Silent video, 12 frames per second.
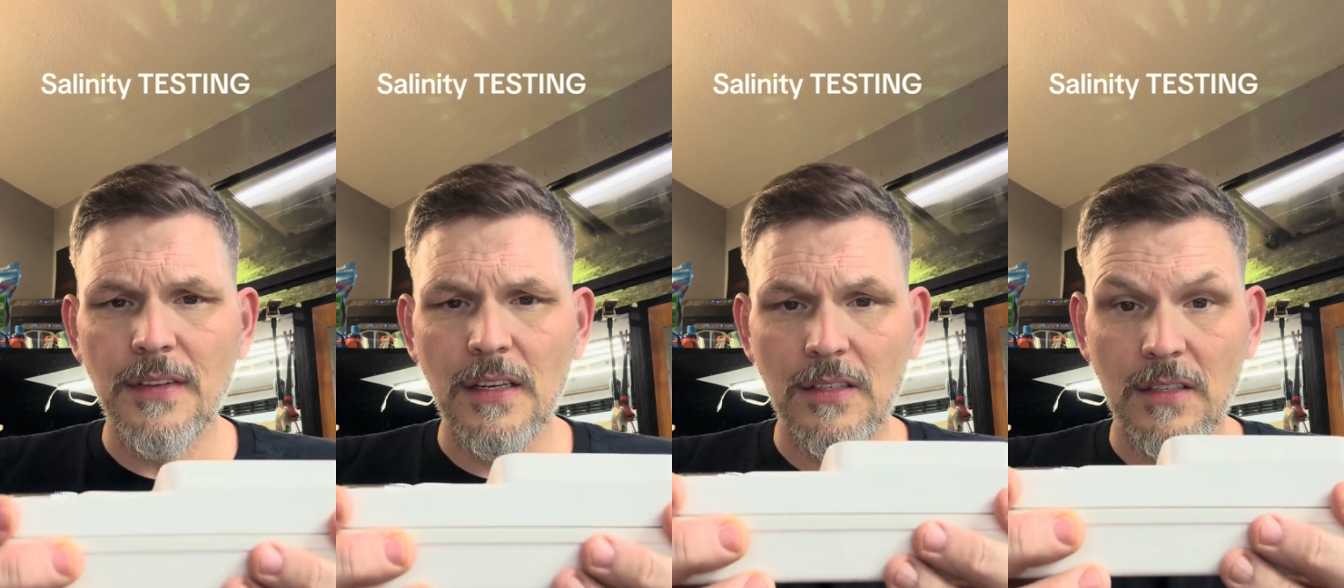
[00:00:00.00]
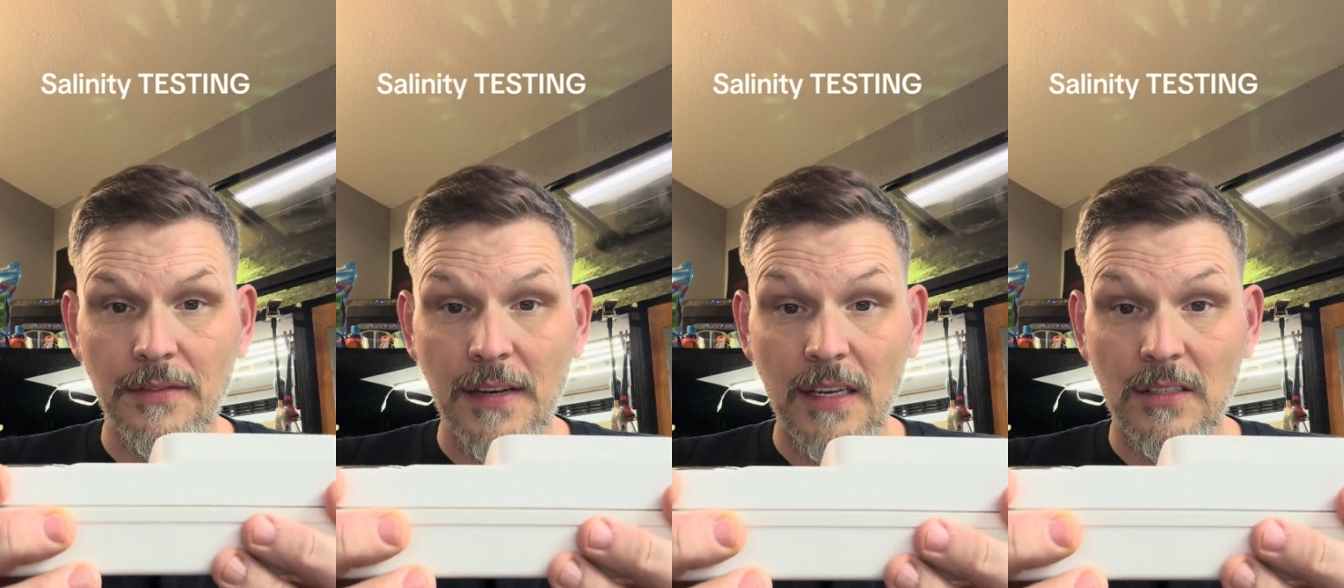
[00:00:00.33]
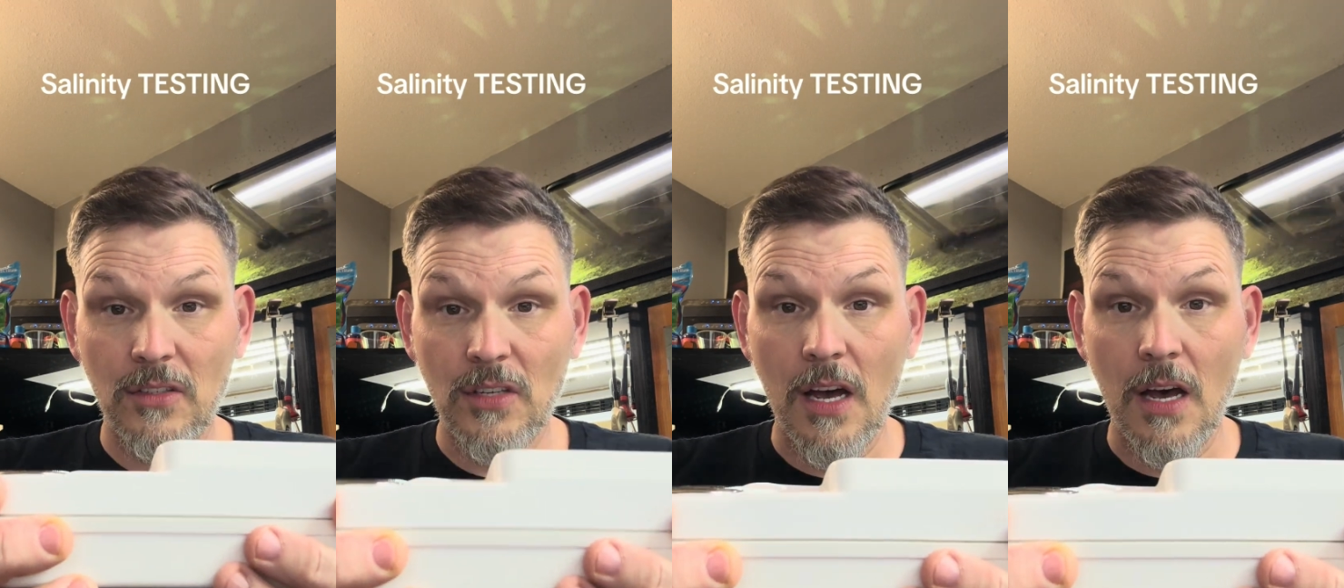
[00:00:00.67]
this device
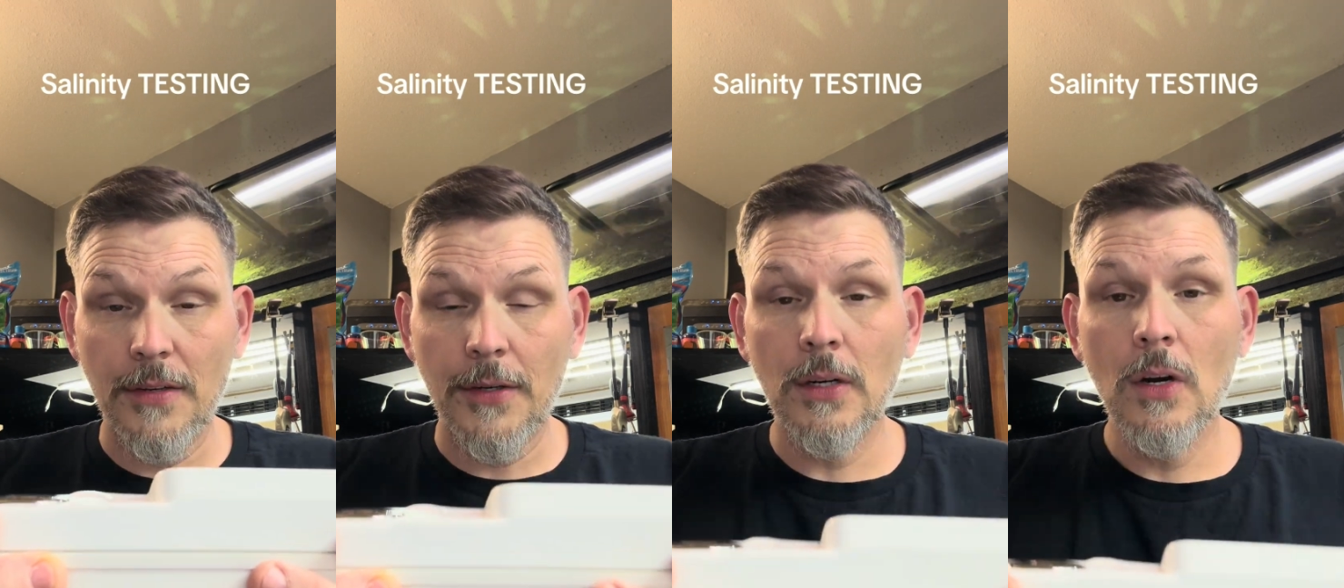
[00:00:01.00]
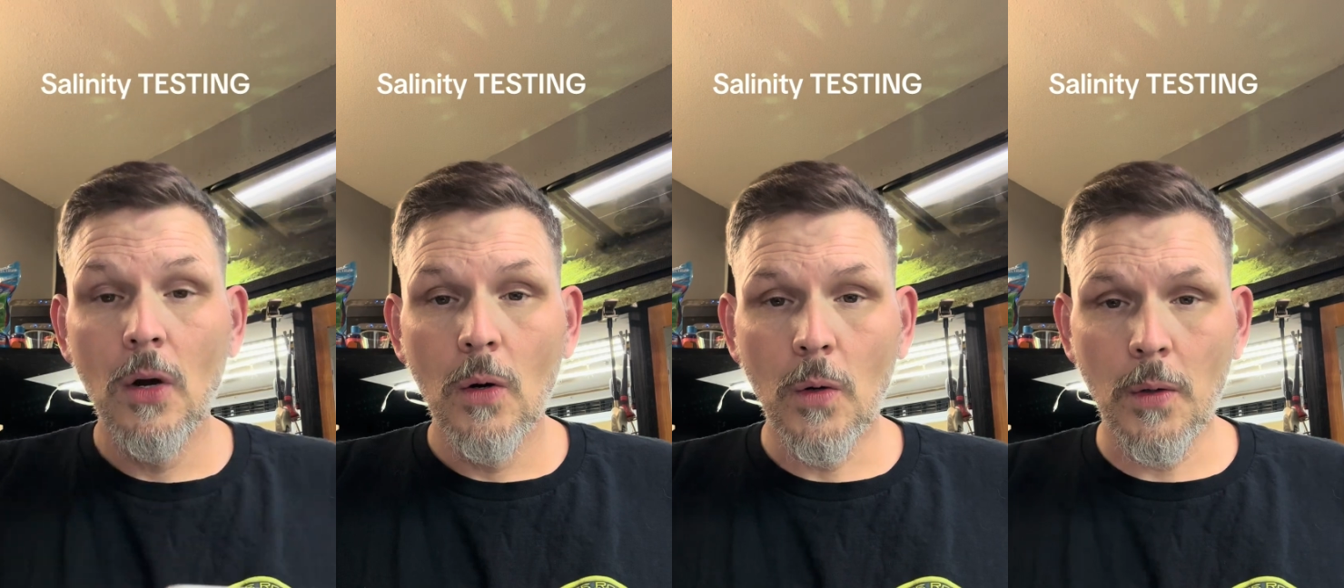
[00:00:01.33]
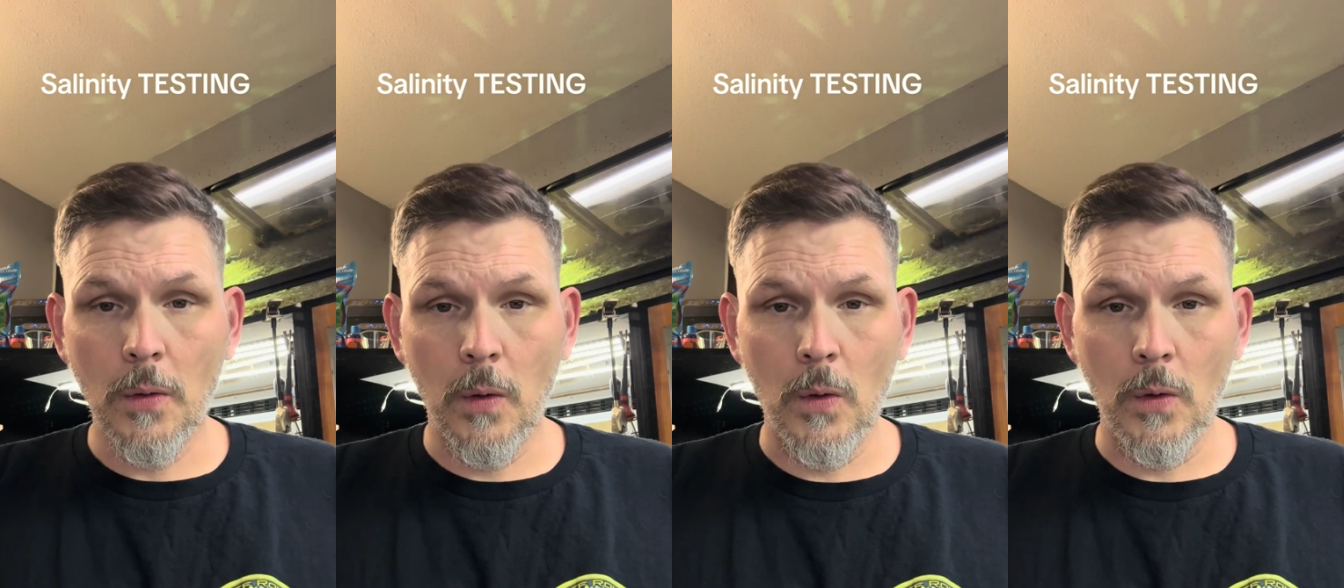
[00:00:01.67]
is hotter or
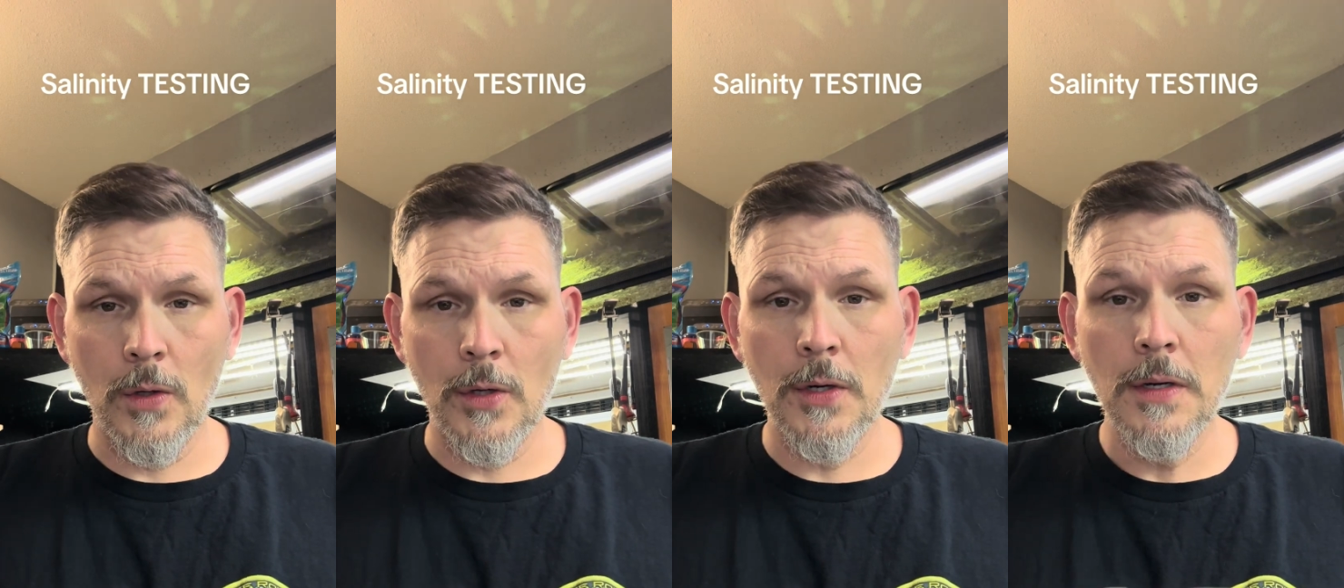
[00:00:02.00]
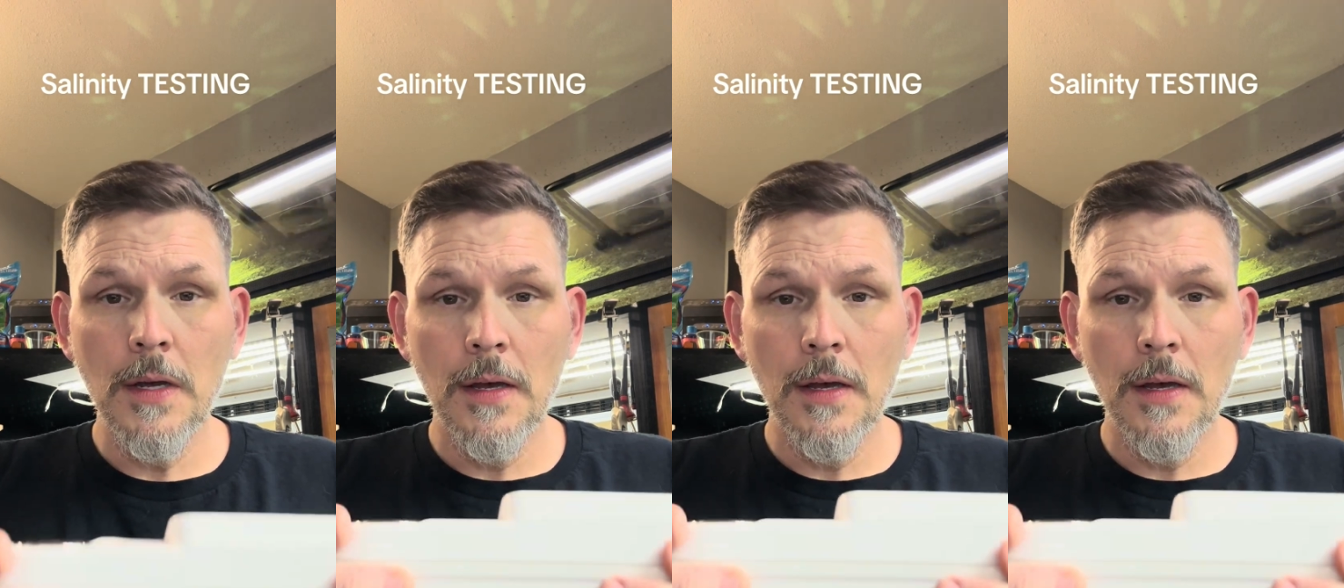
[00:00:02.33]
colder